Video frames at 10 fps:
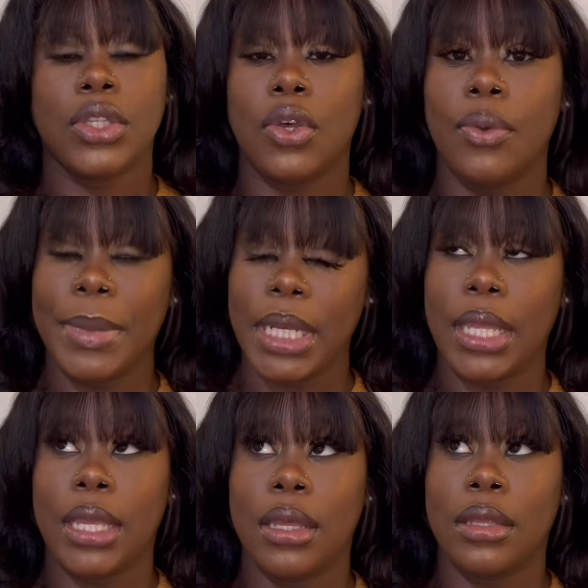So
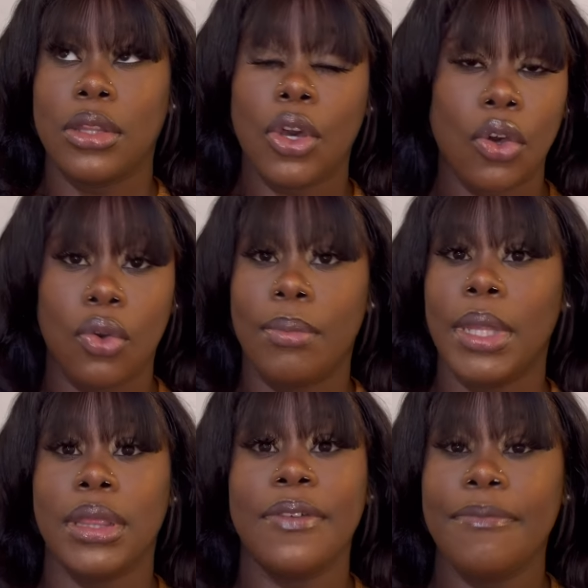meaning the whole
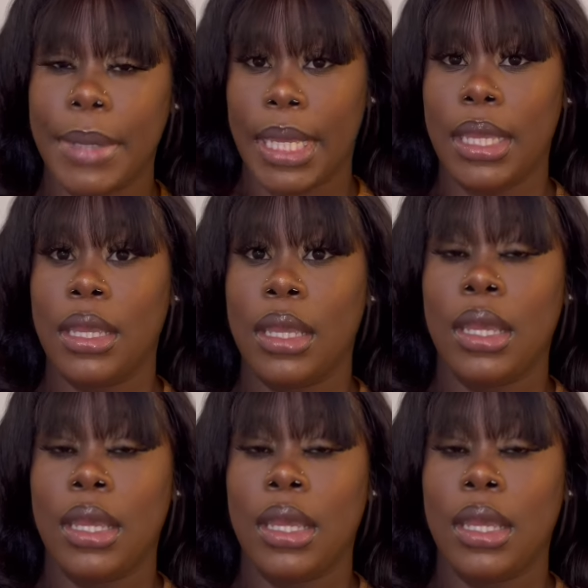month of May,